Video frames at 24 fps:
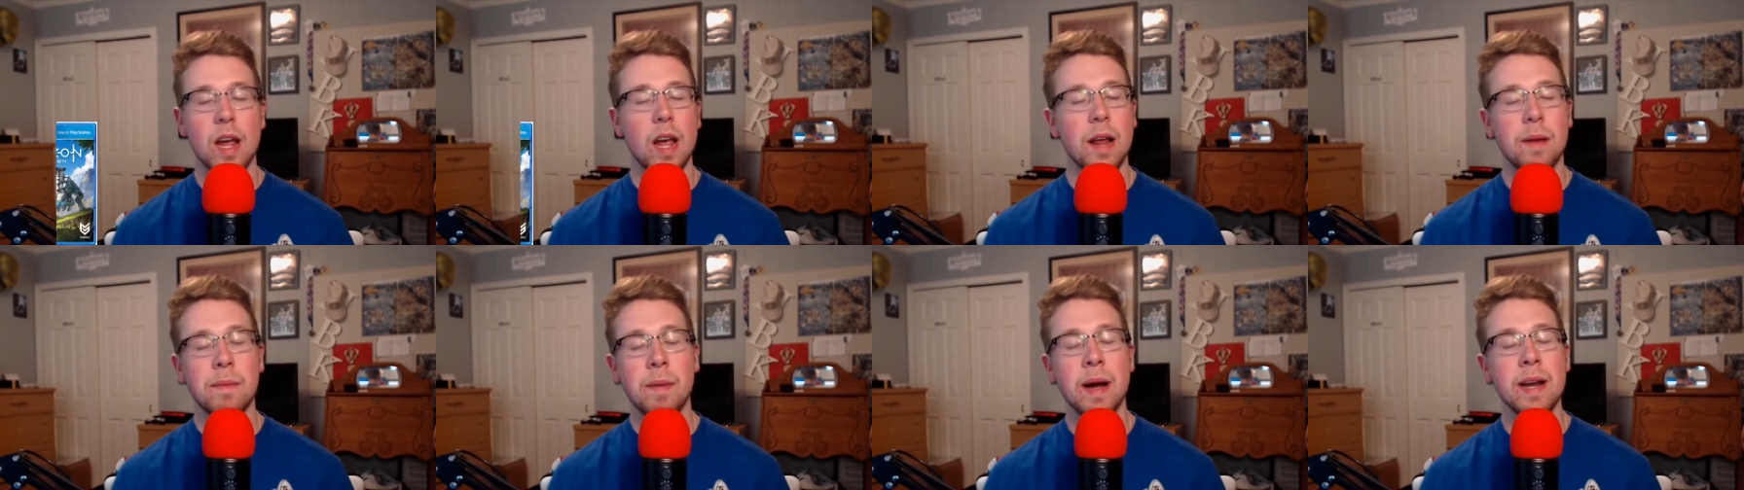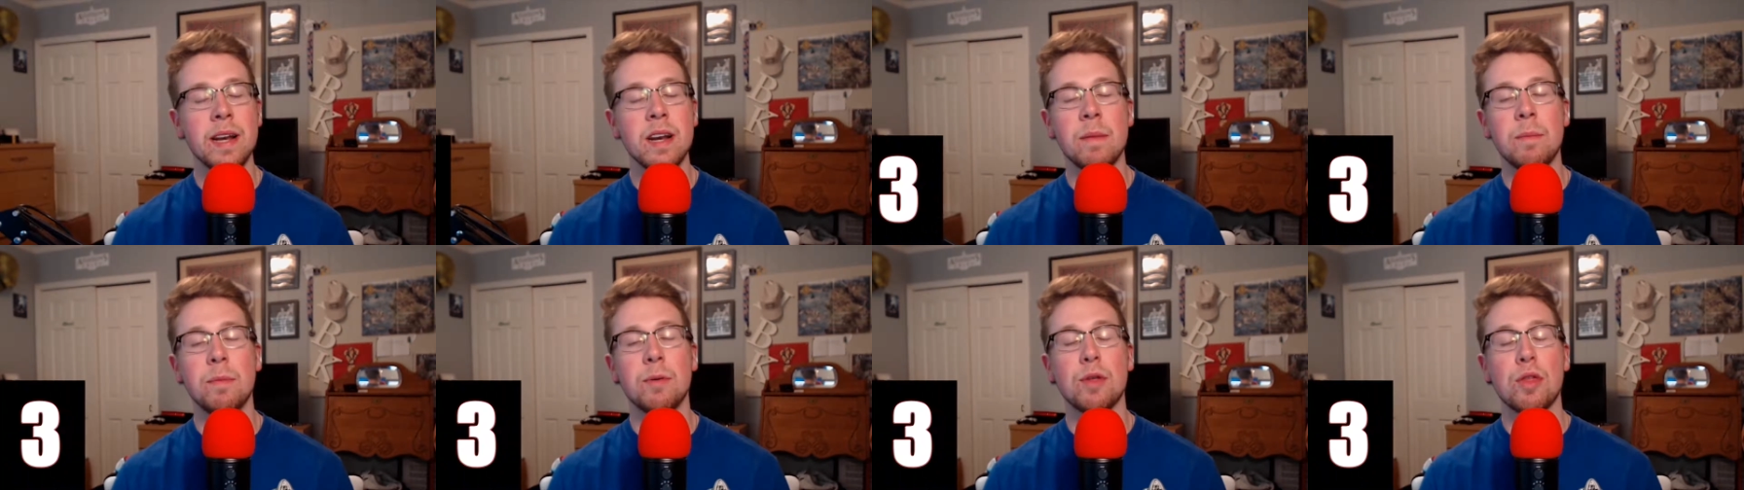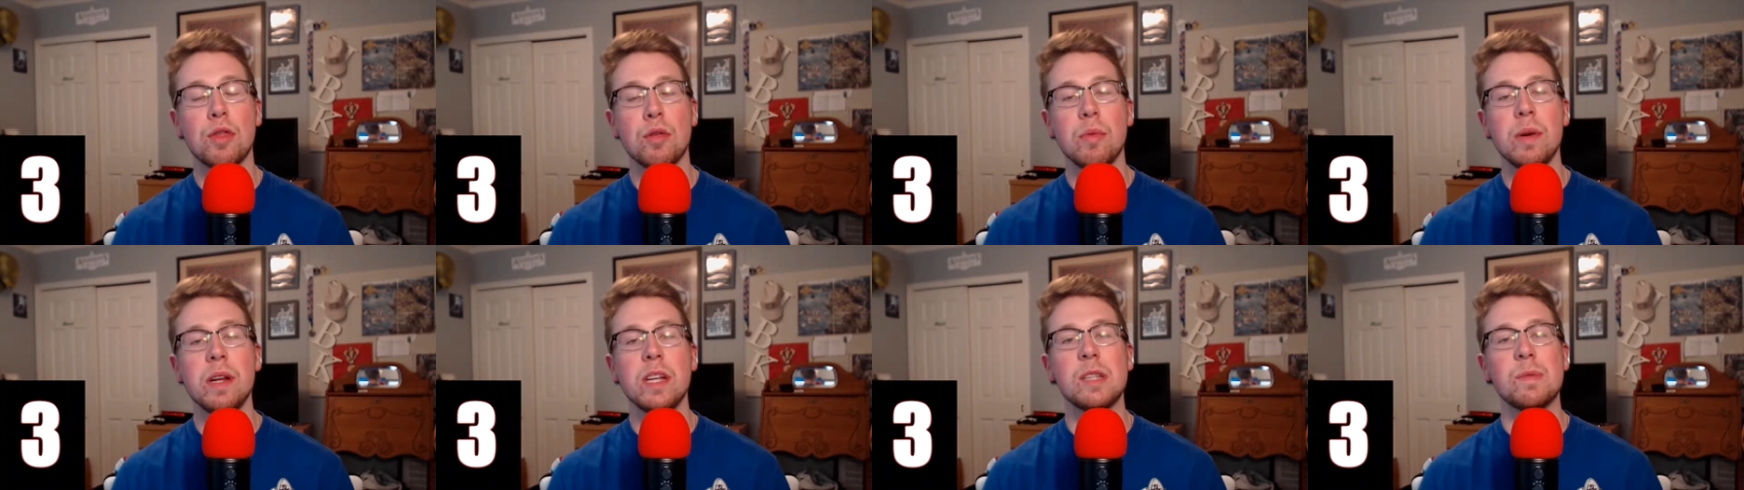And my number
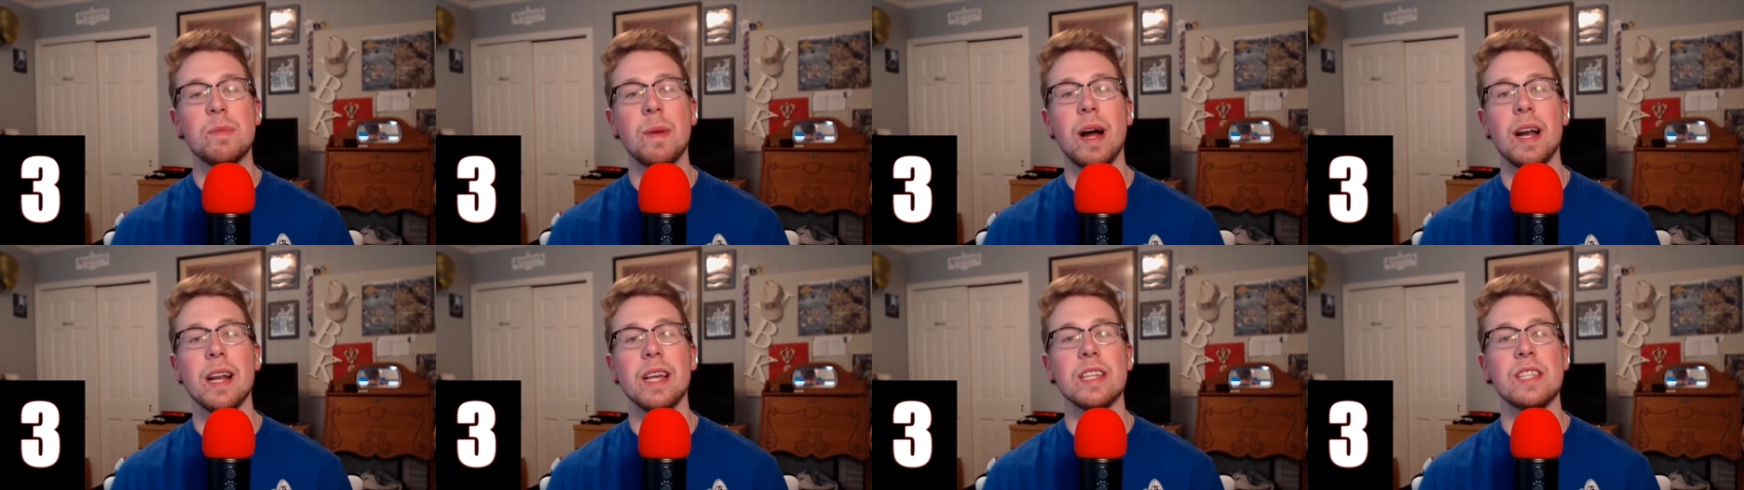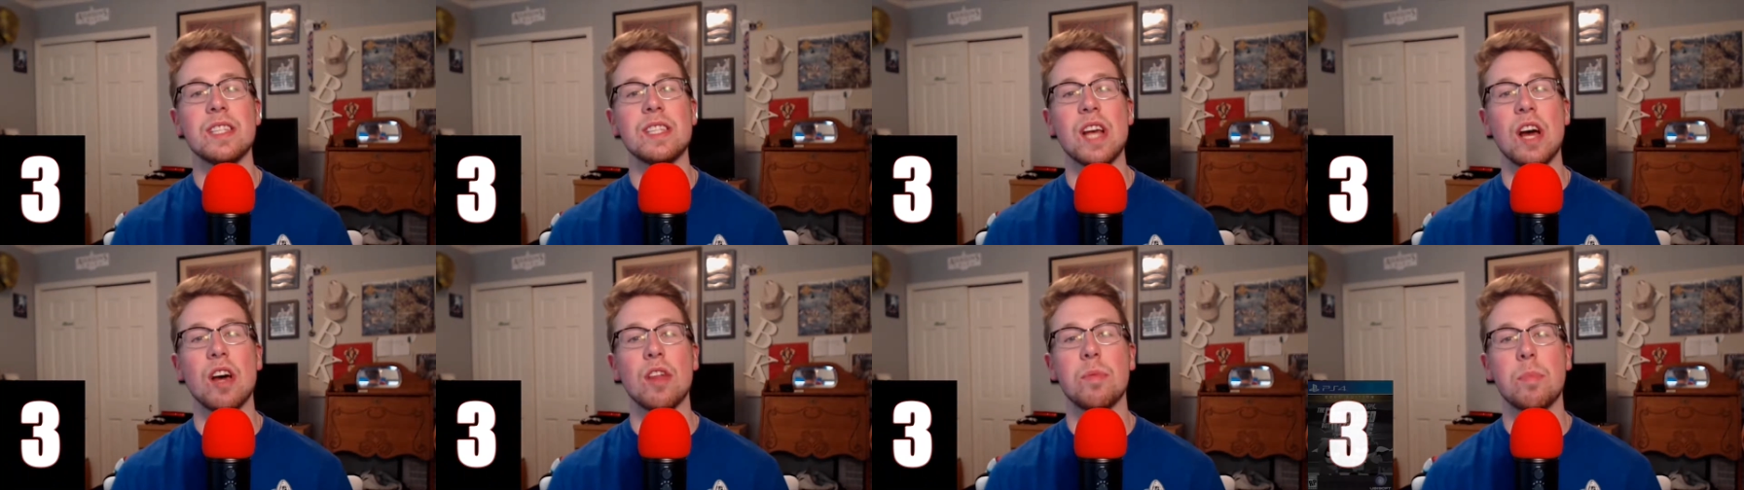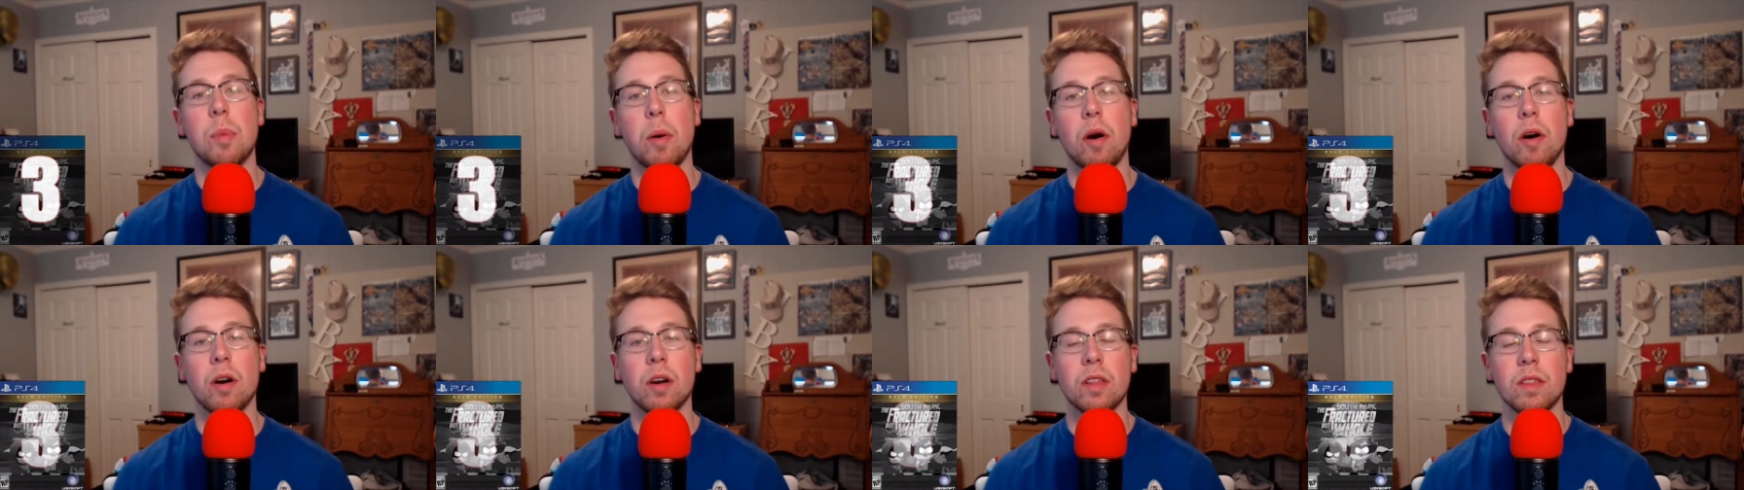three spot is South
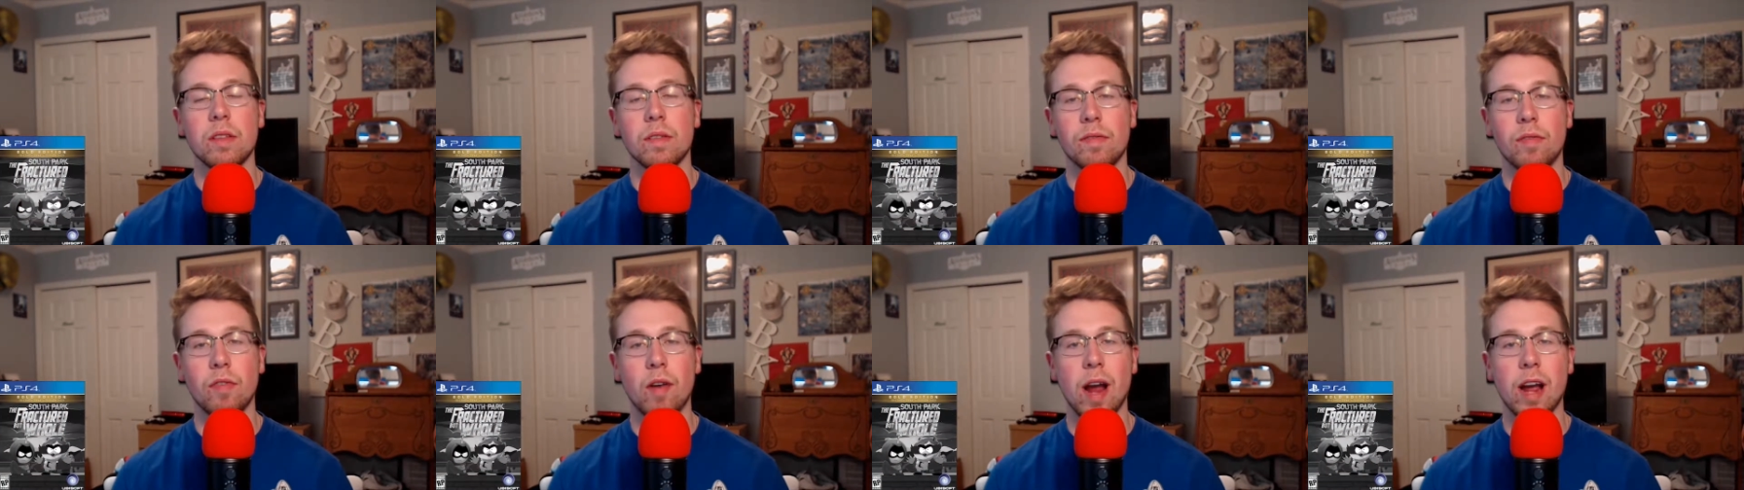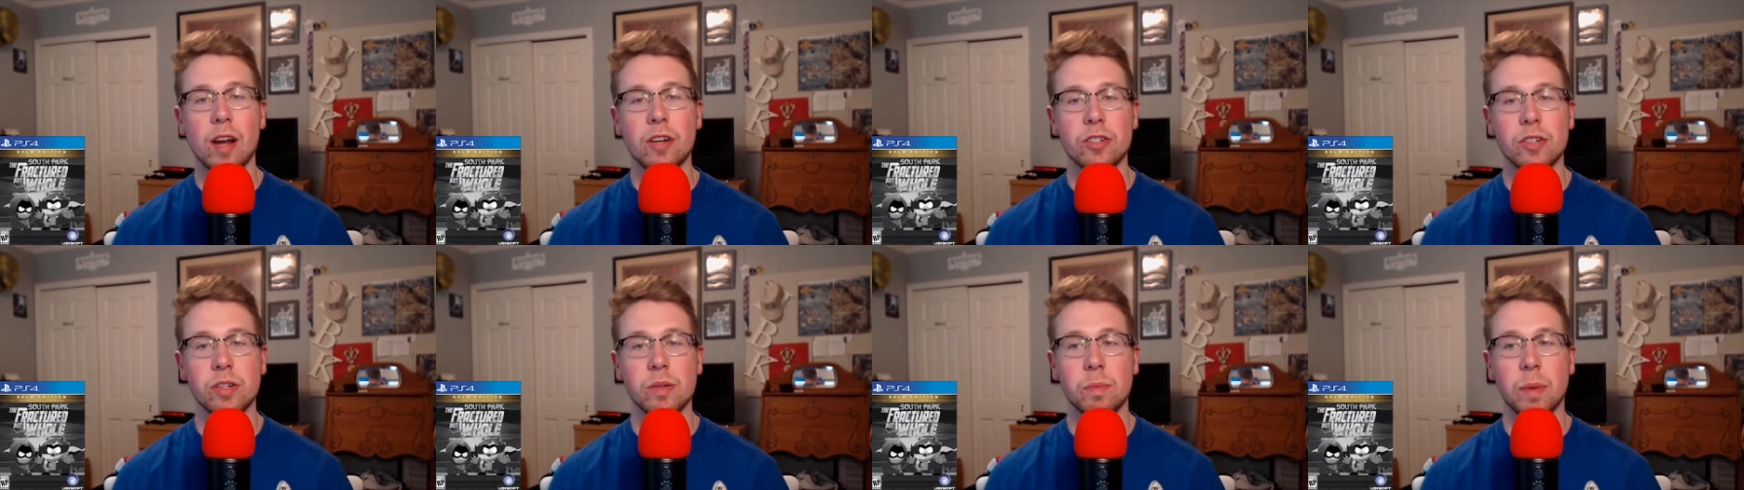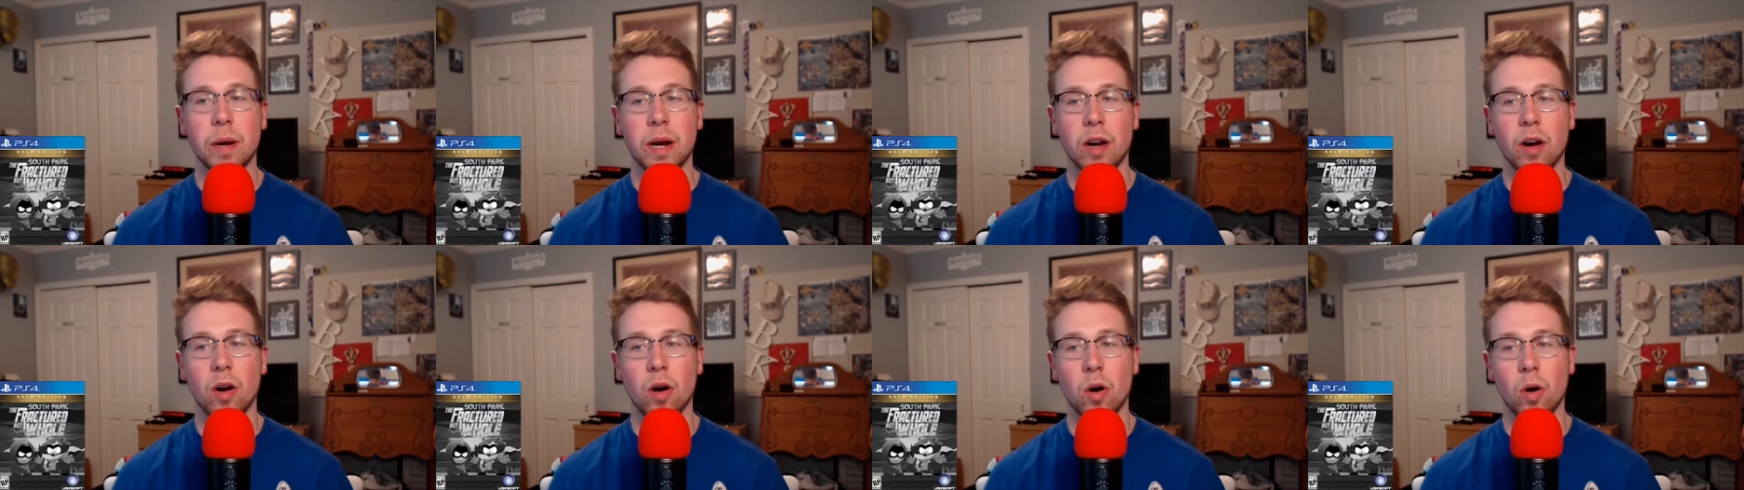Park The Fractured
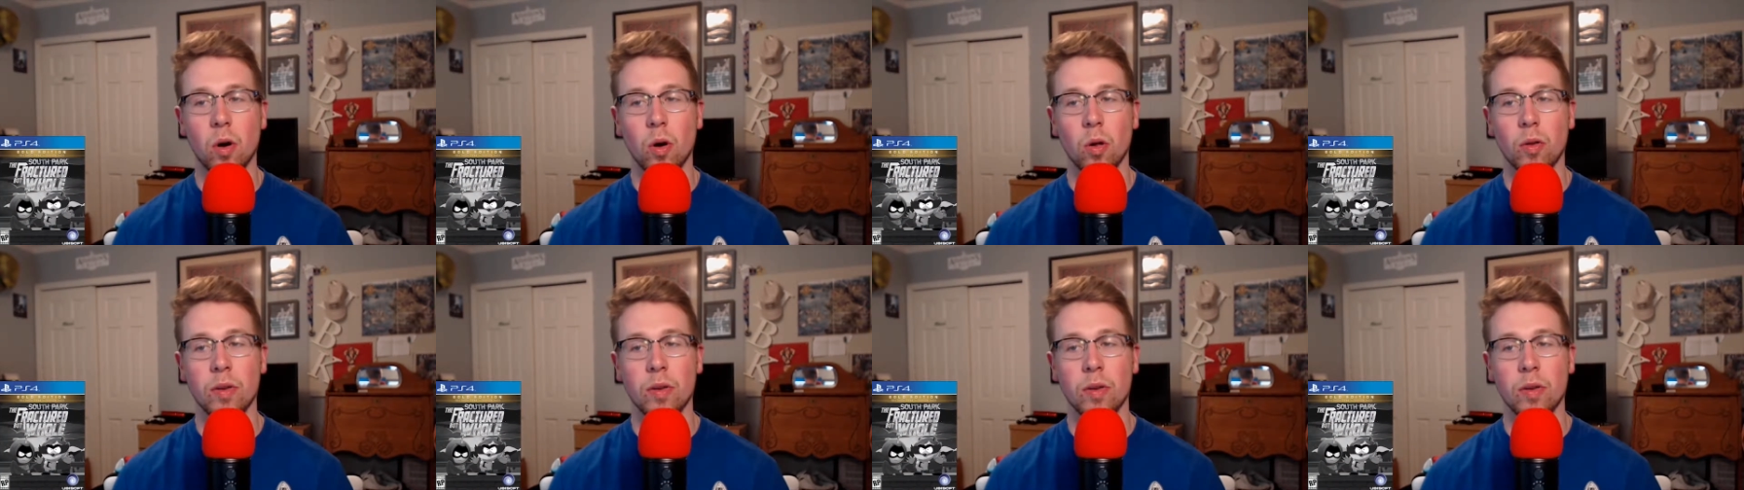But Whole.